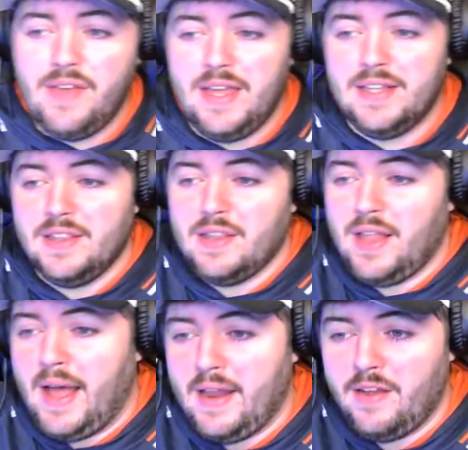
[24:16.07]
a
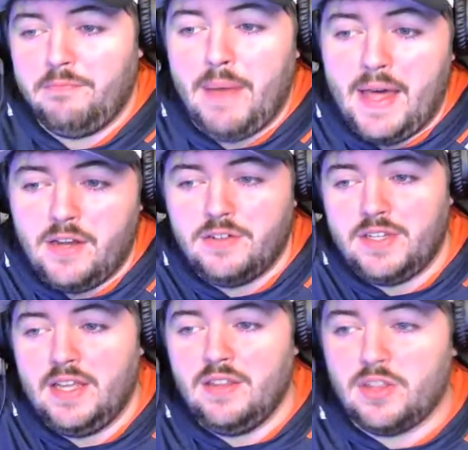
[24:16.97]
lot of batters
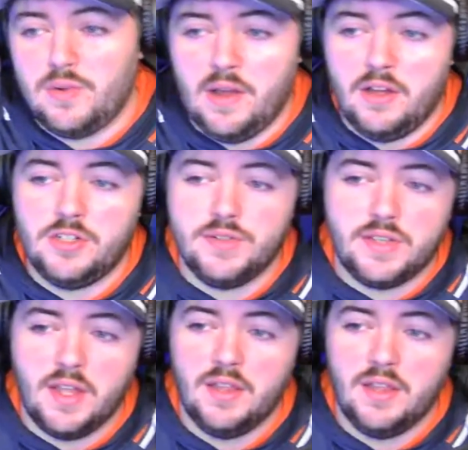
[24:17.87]
in the 300s.